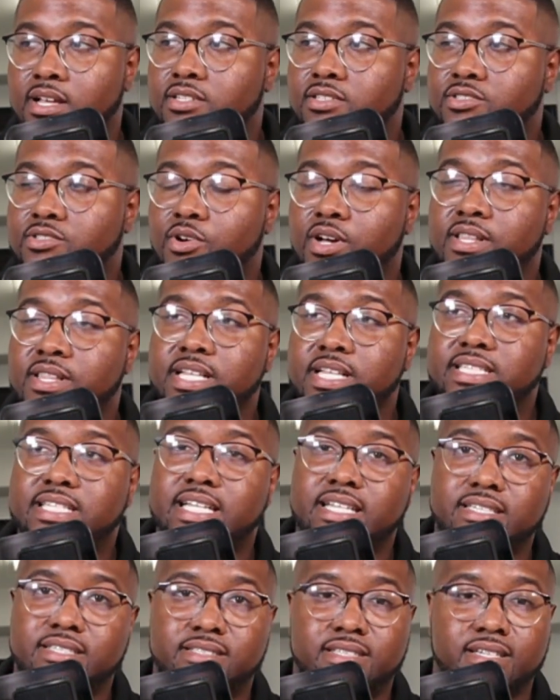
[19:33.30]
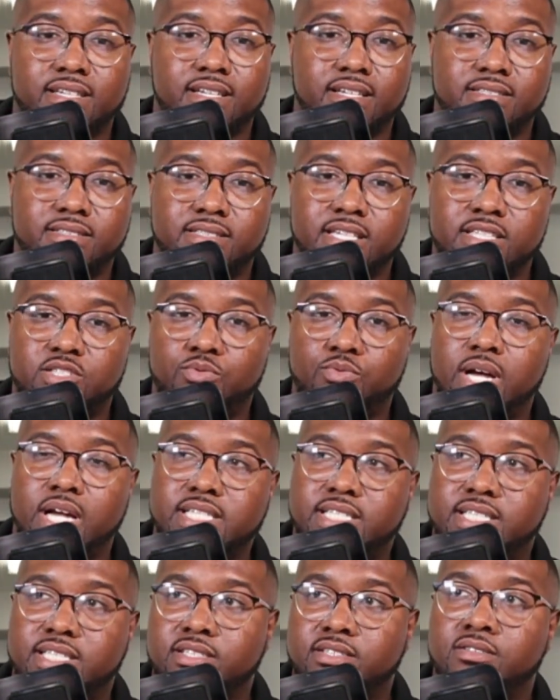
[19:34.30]
So in this
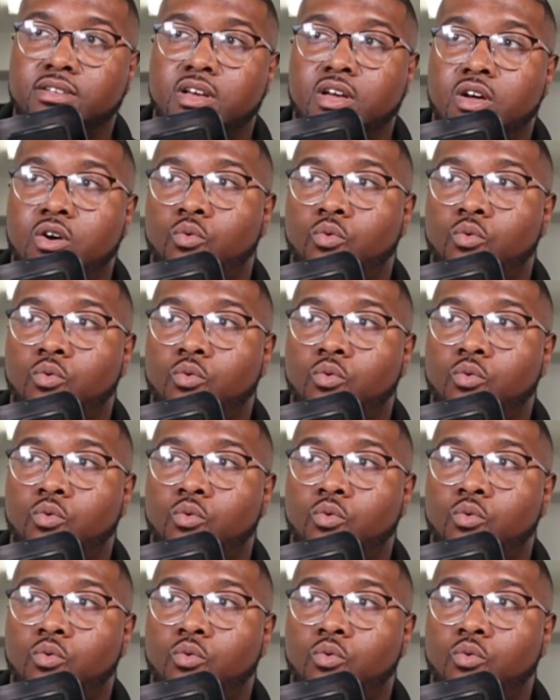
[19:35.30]
situation,